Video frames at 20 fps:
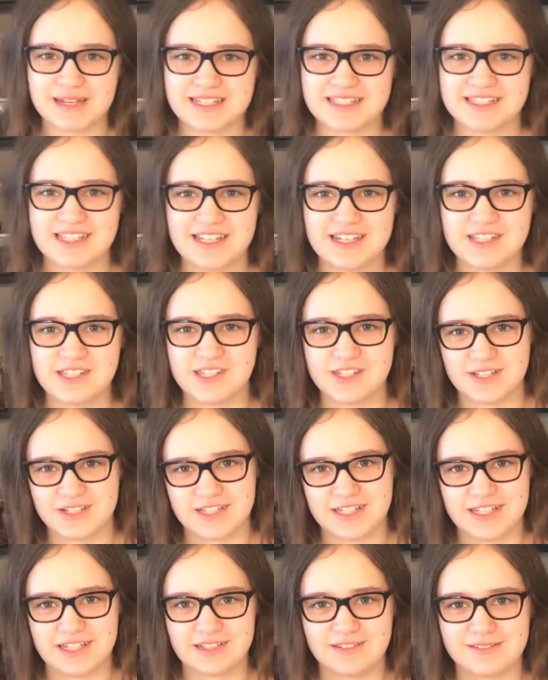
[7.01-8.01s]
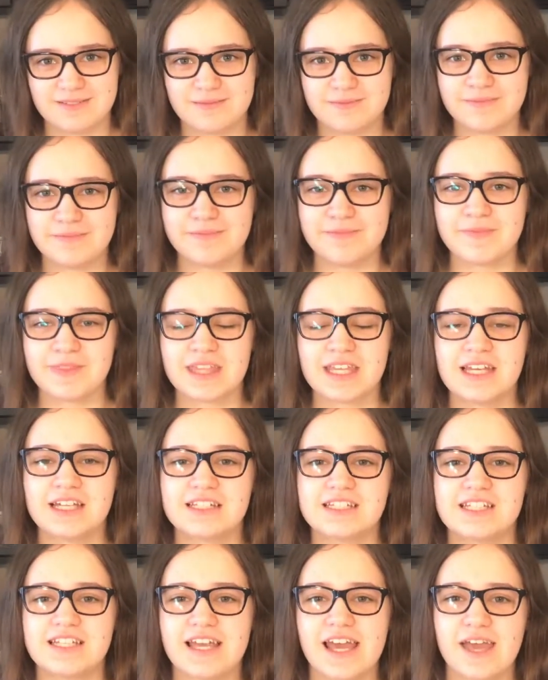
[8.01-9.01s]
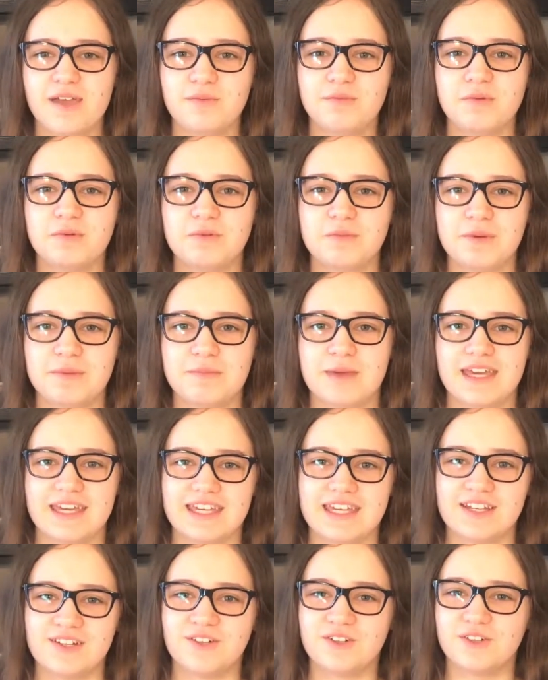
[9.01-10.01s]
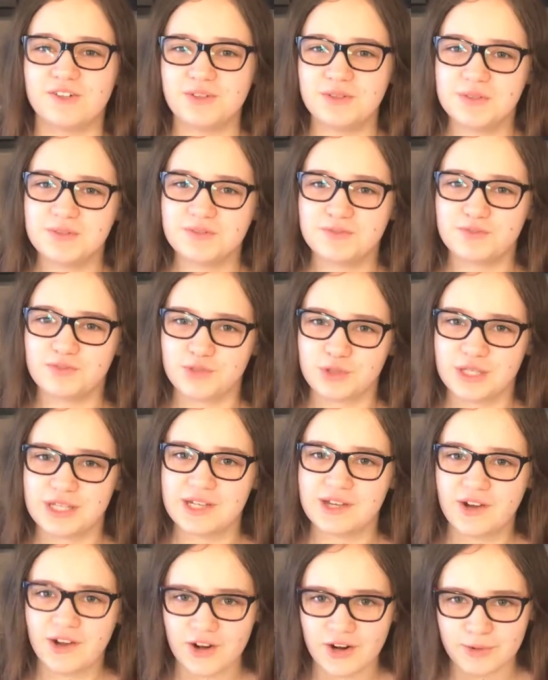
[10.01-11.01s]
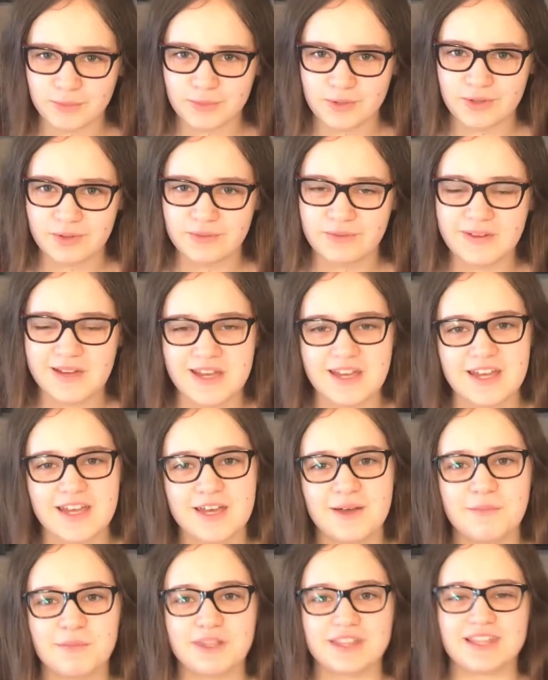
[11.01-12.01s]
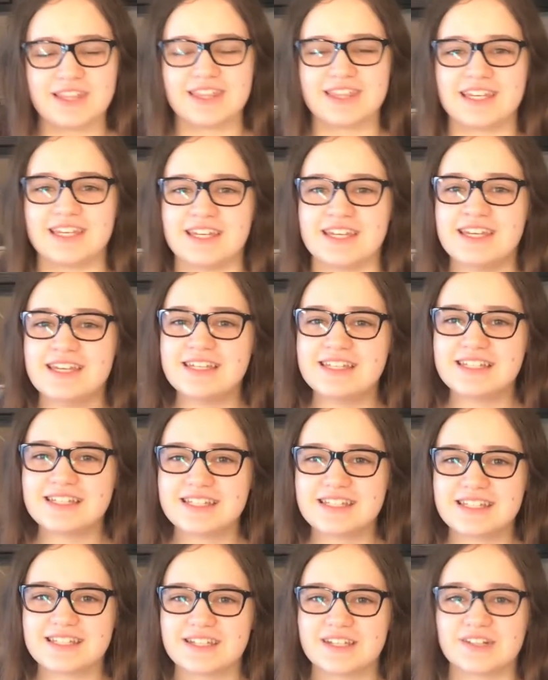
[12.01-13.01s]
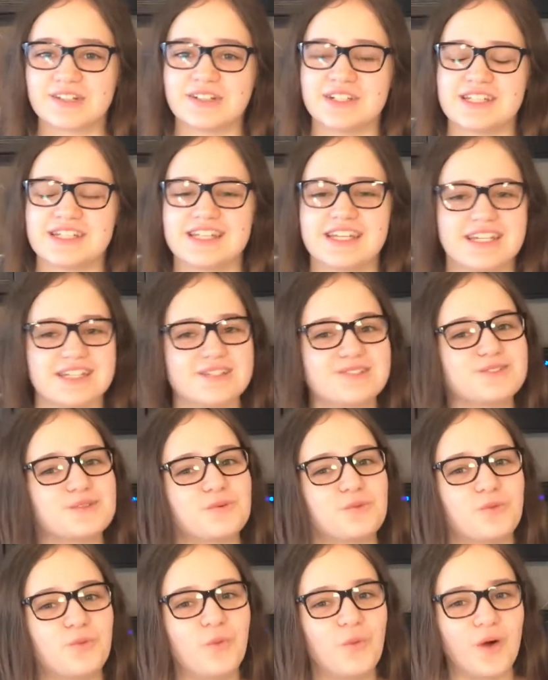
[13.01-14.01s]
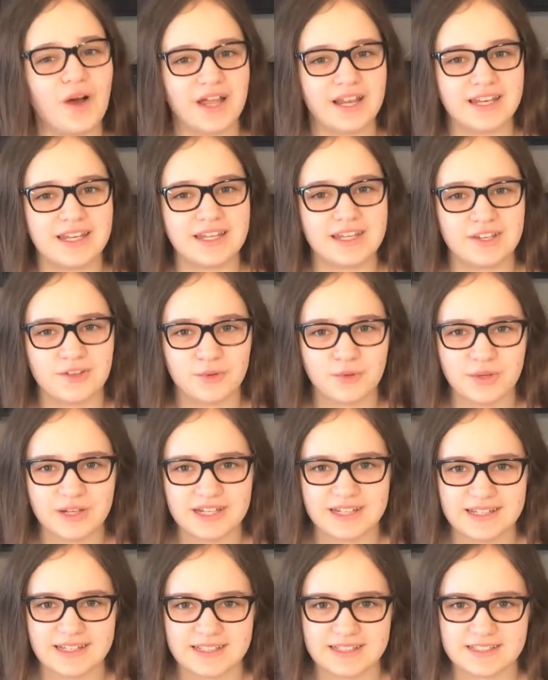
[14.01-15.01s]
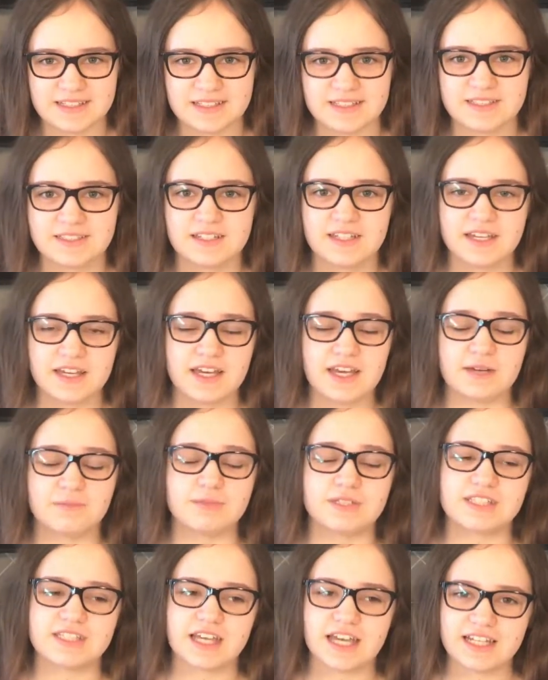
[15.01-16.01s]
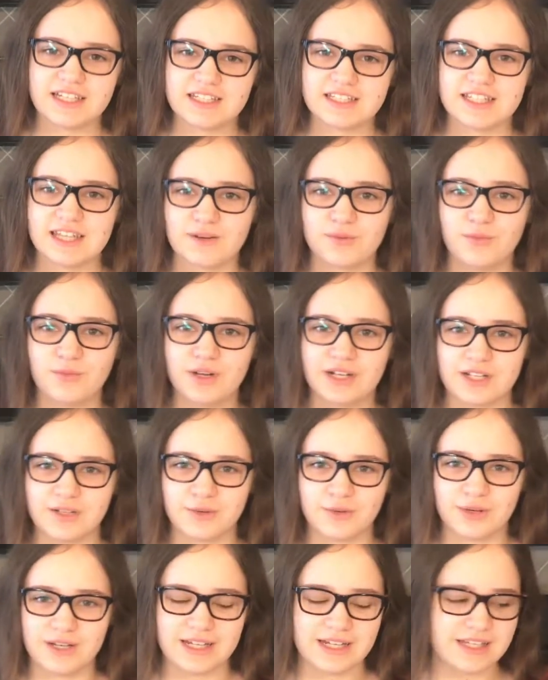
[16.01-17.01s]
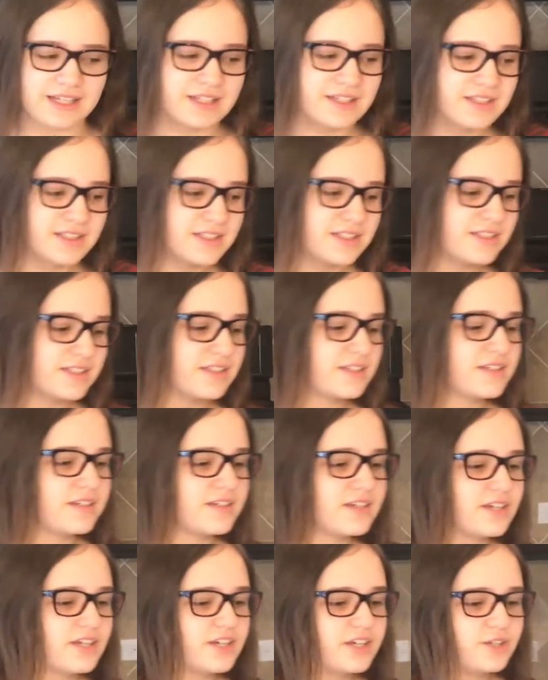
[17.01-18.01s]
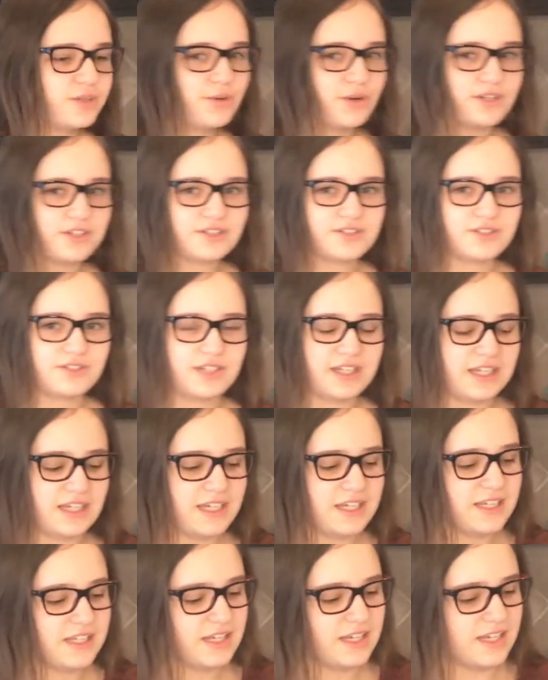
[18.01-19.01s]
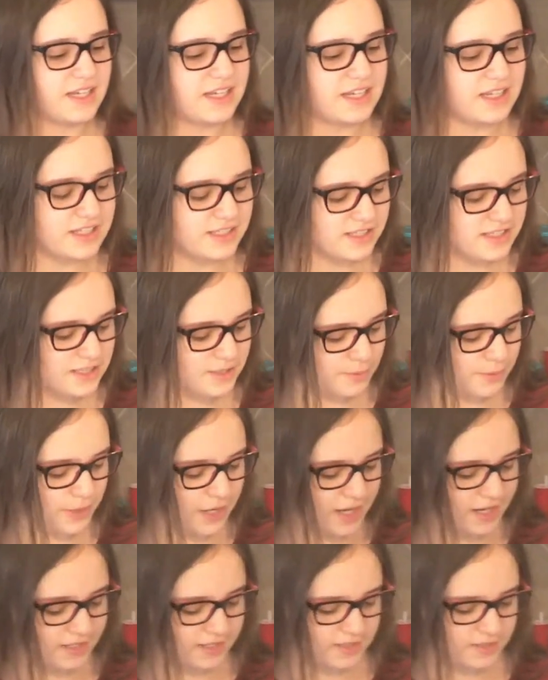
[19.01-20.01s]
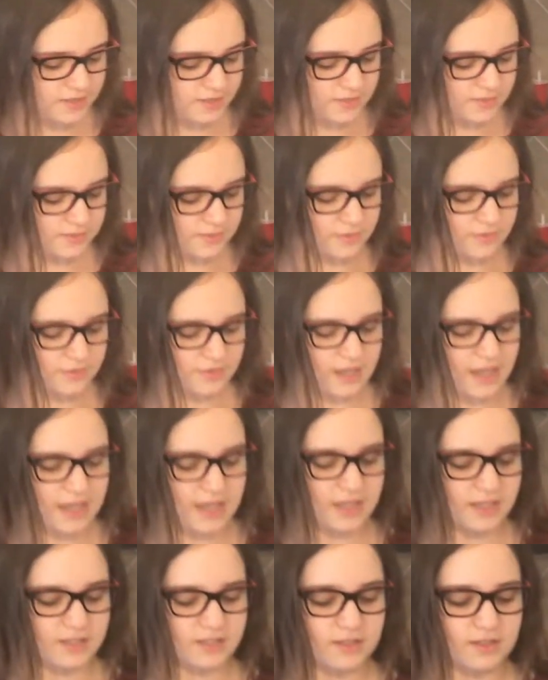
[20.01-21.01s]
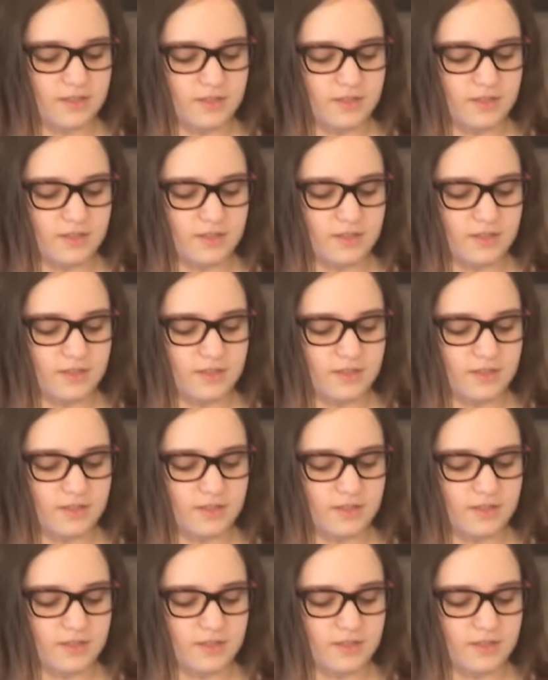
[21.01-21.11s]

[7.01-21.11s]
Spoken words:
MySadye'sCooking. Today we'll be making gluten-free caramel, but the thing is, it only takes one ingredient. And besides that one ingredient, you also need an Instapot and